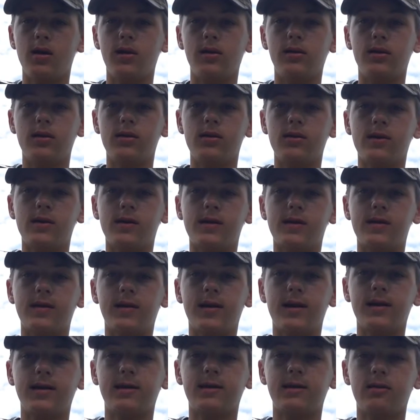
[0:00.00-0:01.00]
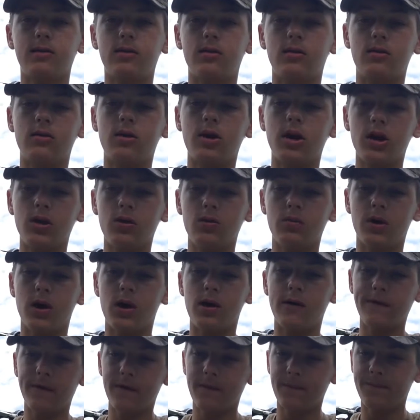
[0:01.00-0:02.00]
then just slice a little cube
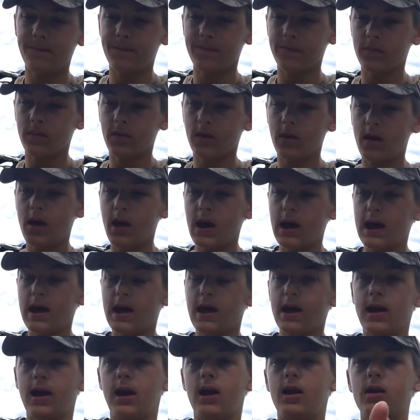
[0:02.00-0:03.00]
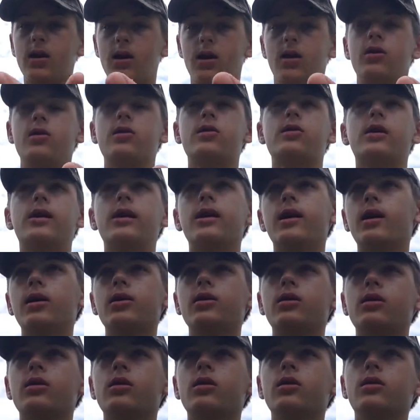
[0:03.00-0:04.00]
off, and you throw it onto
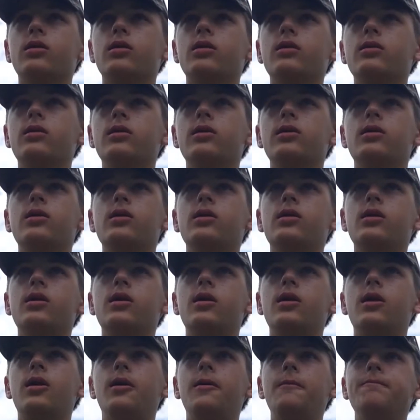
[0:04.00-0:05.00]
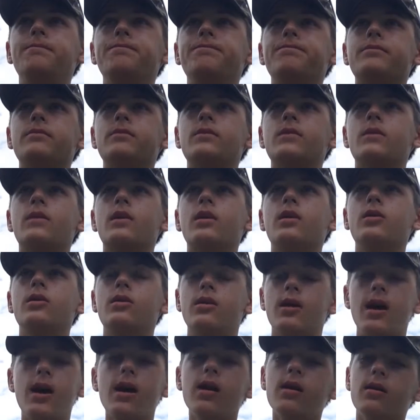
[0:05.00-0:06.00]
your hook, your
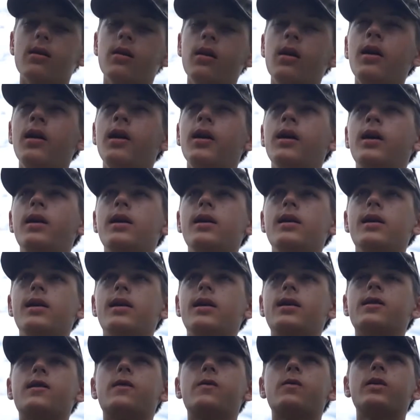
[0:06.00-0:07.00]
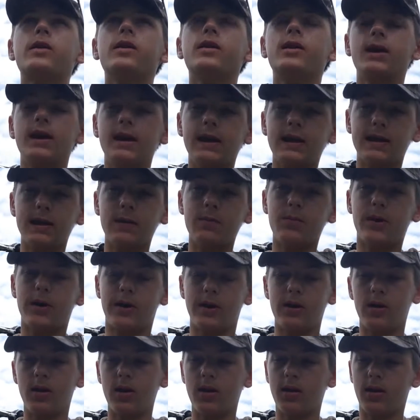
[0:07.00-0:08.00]
hair, and it's really easy,
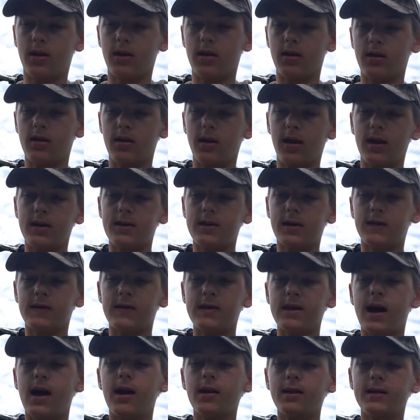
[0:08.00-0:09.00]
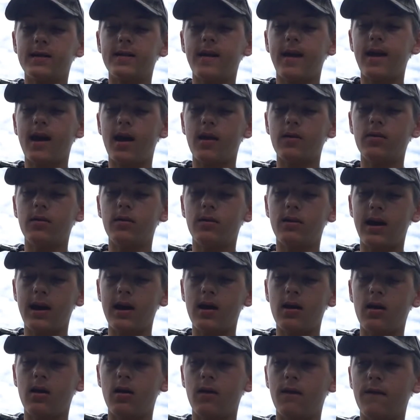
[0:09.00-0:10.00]
but it does not stay on the
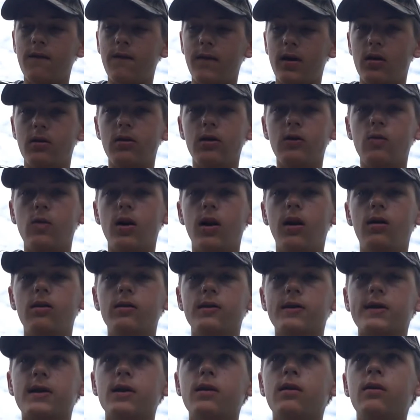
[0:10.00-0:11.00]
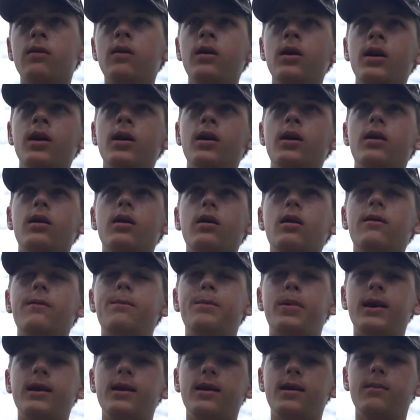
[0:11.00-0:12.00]
hair very well. So a
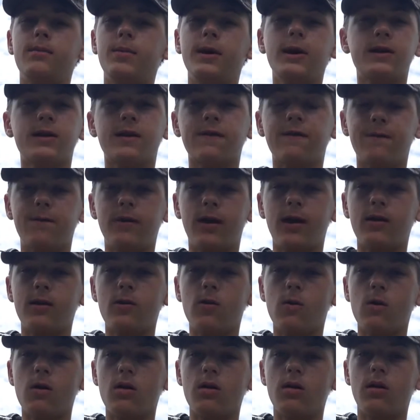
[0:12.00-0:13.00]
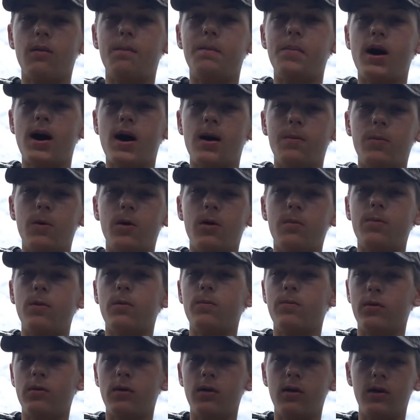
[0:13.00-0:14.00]
piece of fake corn, a pop-up, a
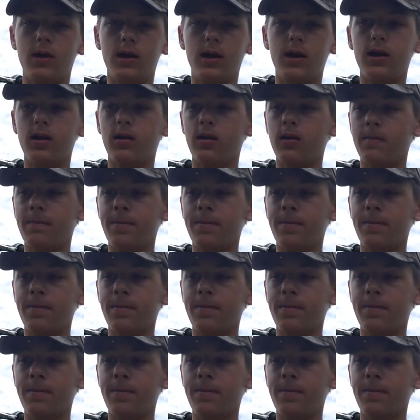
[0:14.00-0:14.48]
boilie,